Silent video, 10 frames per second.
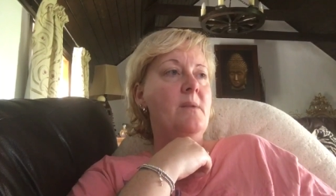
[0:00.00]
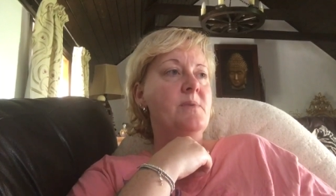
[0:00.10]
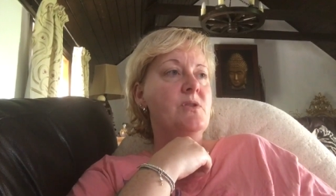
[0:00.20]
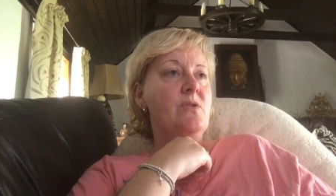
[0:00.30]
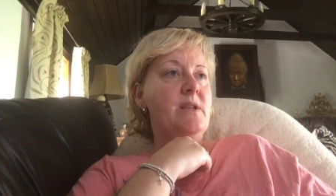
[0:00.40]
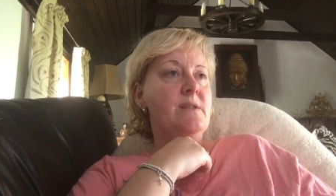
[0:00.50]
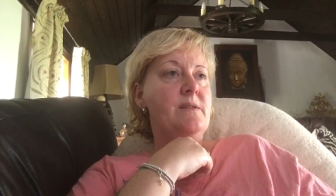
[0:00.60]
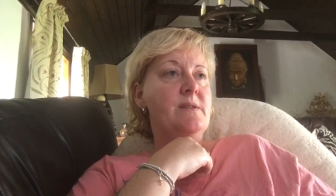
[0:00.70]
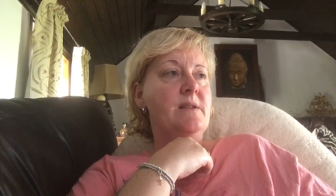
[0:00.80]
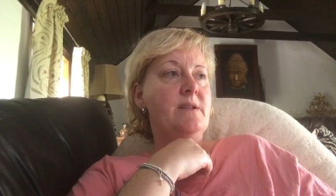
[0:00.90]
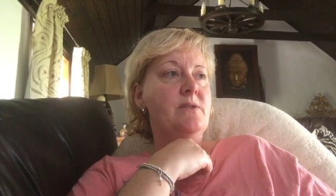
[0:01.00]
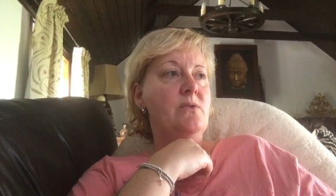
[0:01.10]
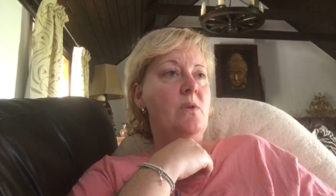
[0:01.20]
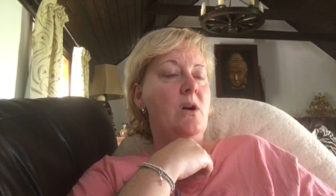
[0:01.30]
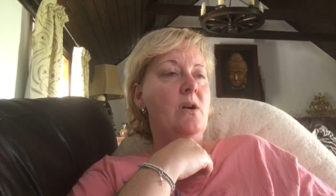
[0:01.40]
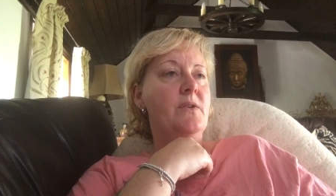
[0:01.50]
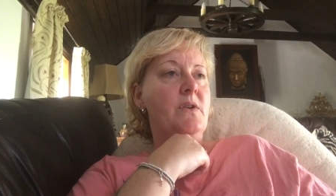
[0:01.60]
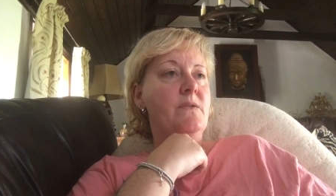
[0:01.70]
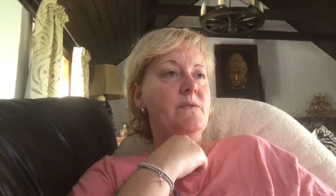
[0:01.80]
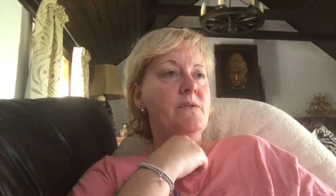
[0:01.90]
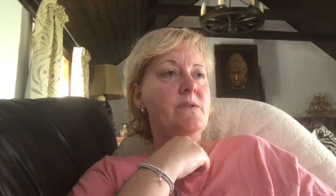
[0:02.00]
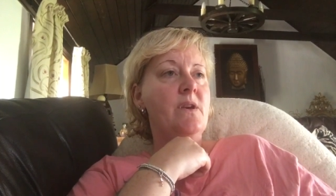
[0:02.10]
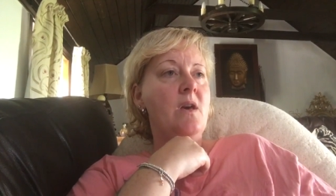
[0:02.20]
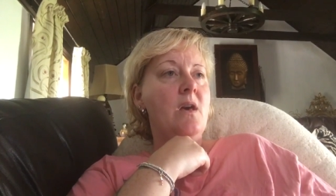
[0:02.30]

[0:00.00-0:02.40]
straight to the Celestial Gardens.